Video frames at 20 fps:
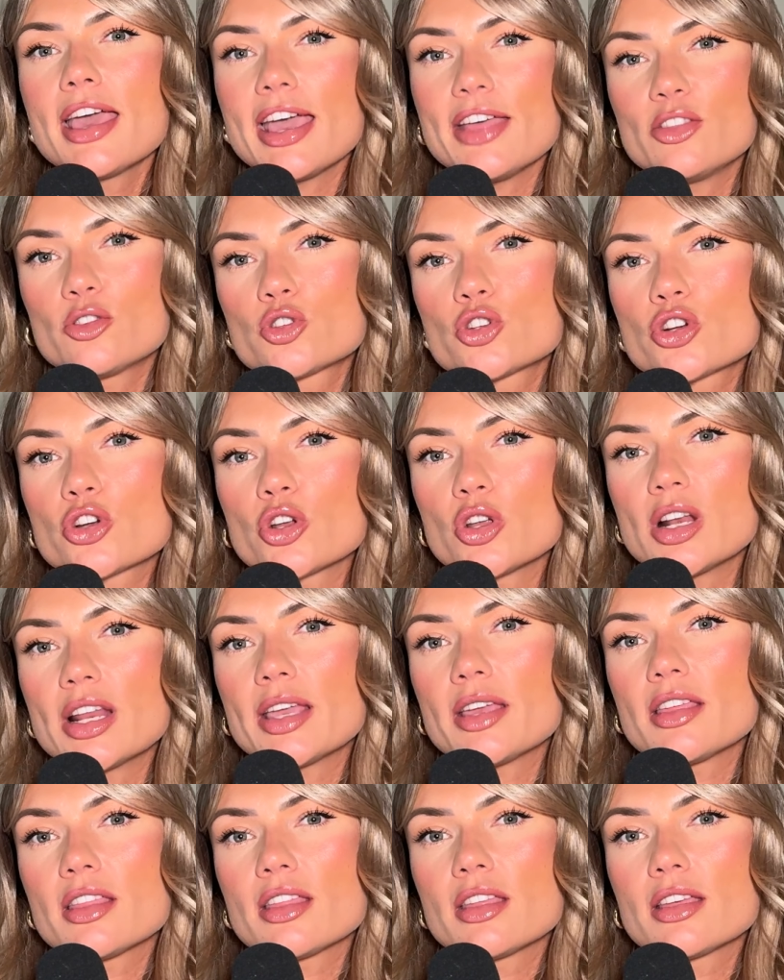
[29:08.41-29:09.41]
in the
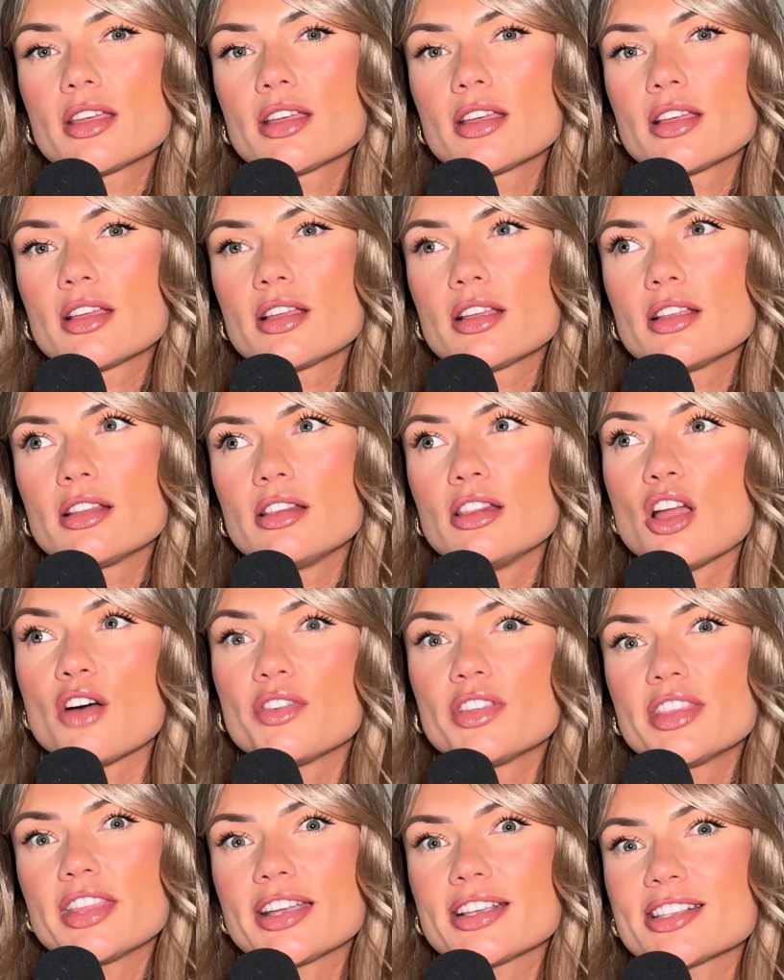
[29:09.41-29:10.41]
truly
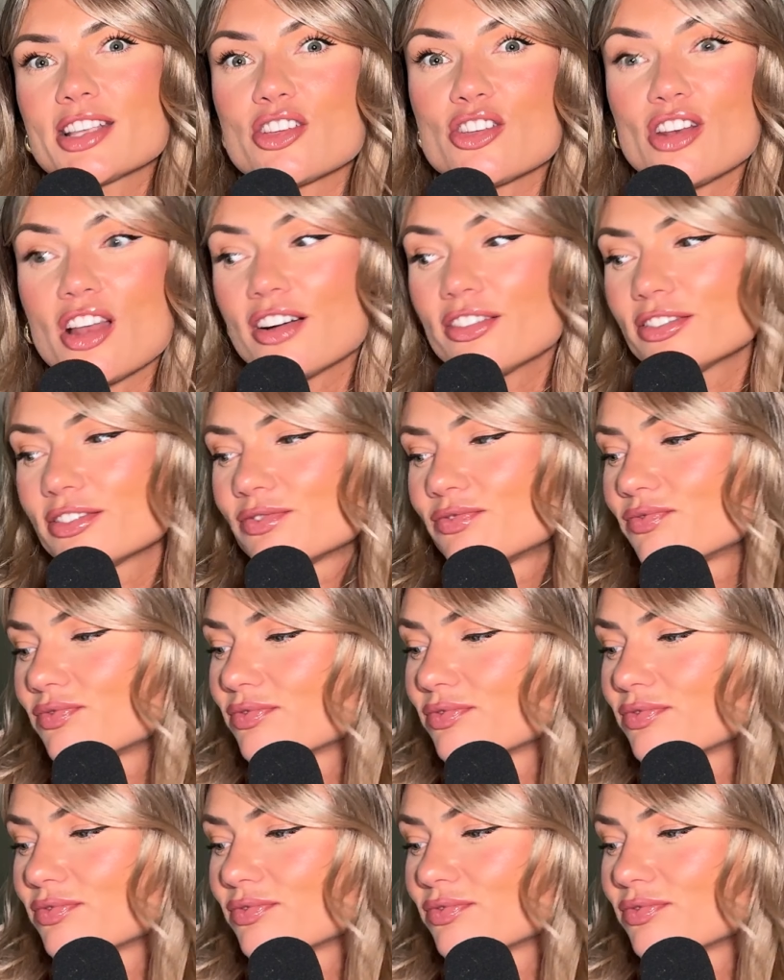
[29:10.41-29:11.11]
loving things that you love.